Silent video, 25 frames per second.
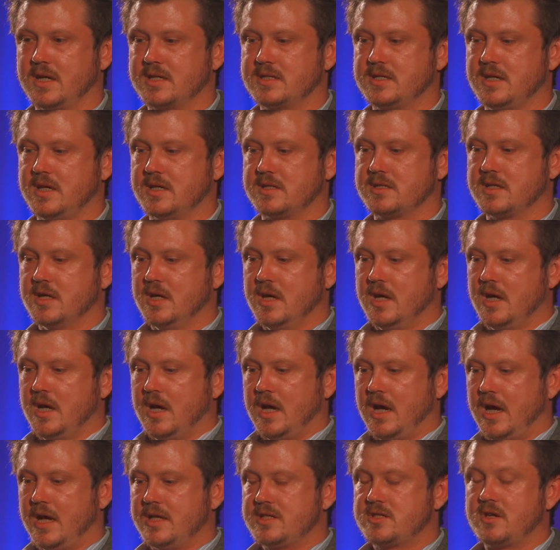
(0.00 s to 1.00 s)
exist.
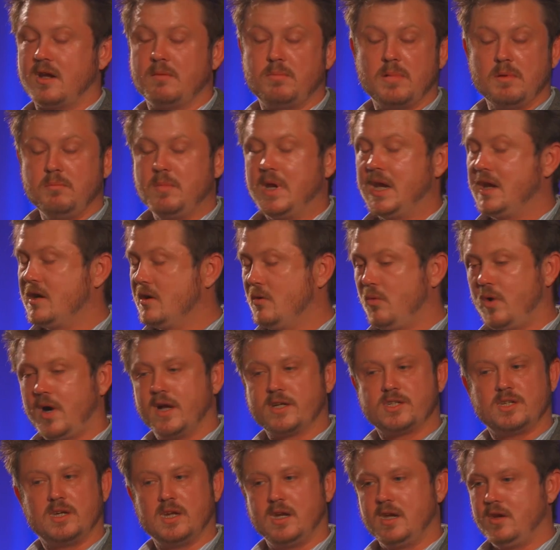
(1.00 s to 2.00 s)
So I'd been meaning to
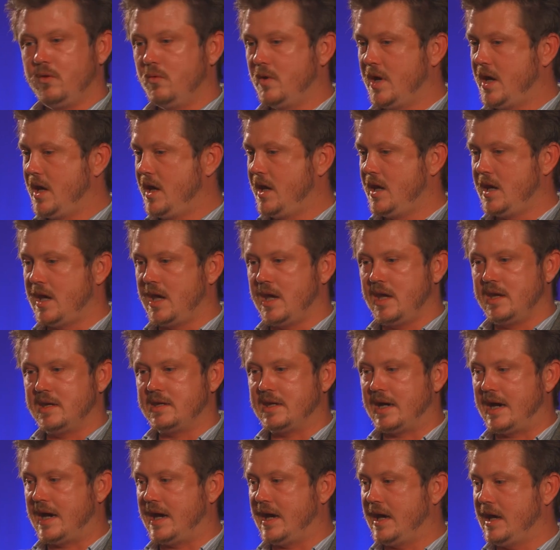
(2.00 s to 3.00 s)
watch it anyway, and
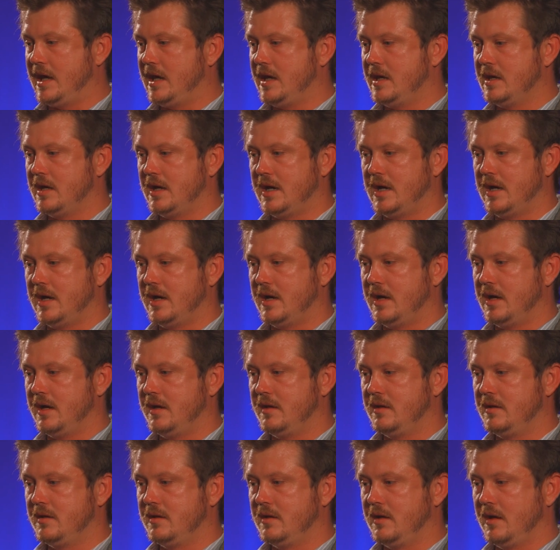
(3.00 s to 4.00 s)
I
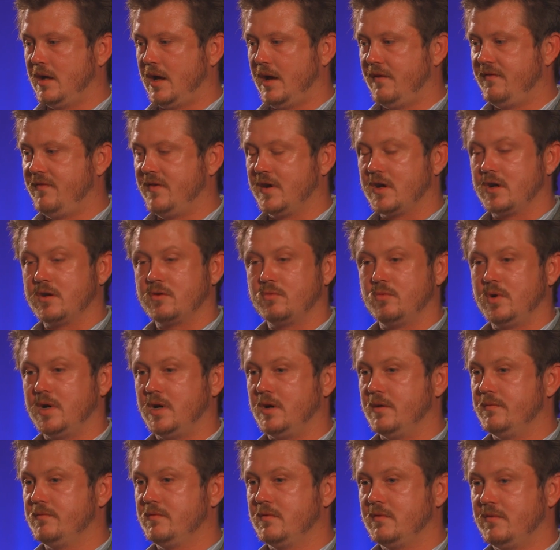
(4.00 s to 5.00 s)
figured,
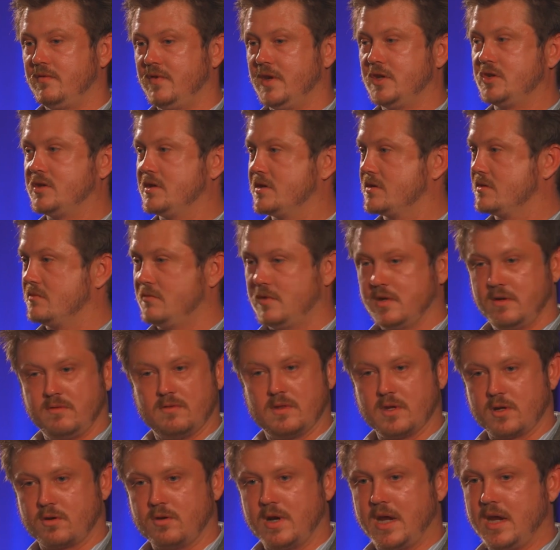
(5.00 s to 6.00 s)
well, Fincher's one
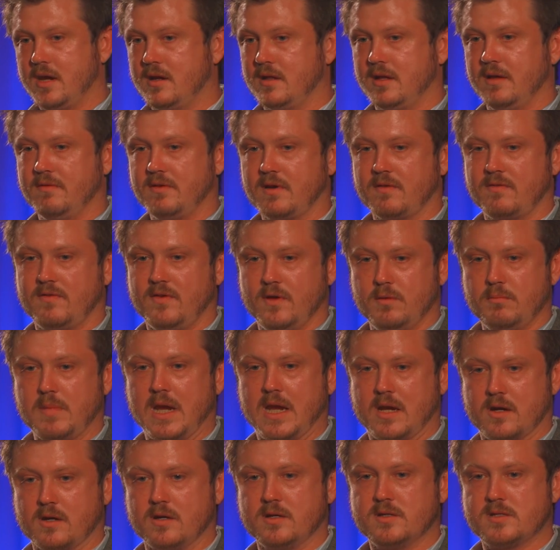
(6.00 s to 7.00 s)
of the great living
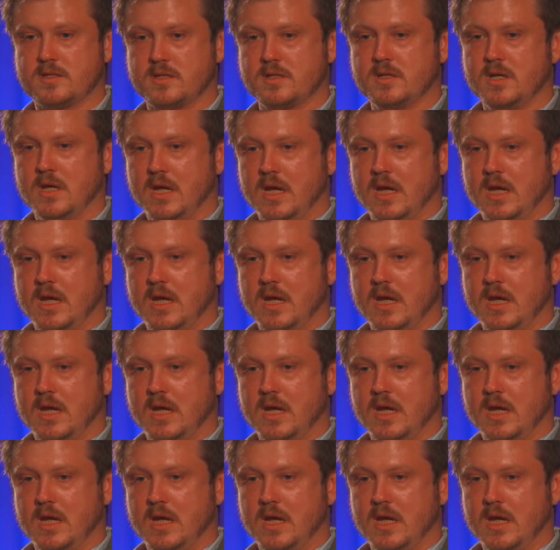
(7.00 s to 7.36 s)
filmmakers.